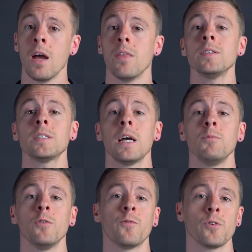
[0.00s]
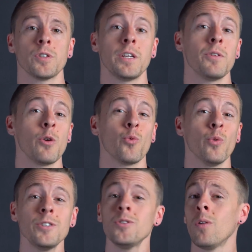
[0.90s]
This time you'll first hear the
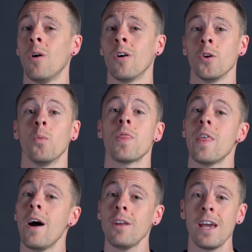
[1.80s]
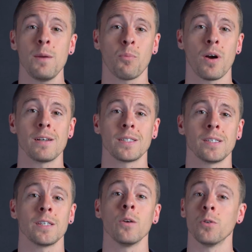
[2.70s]
original audio without any
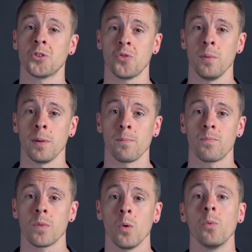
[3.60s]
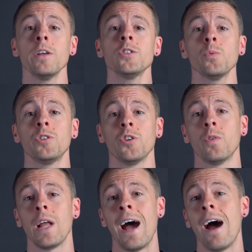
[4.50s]
processing or streaming. We'll then switch over
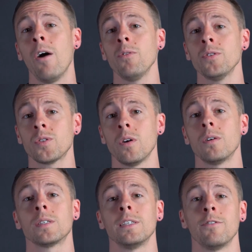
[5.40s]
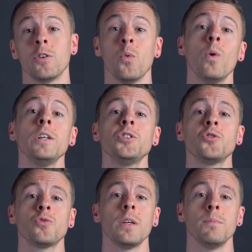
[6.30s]
to how the song sounded when
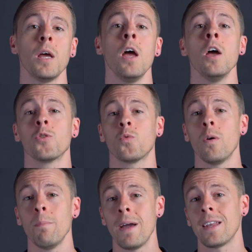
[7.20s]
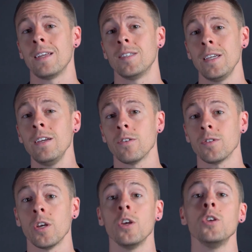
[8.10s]
streamed through our mannequin's
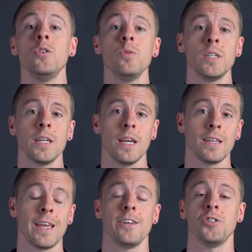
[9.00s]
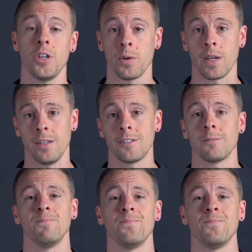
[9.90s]
ears using Engage hearing aids.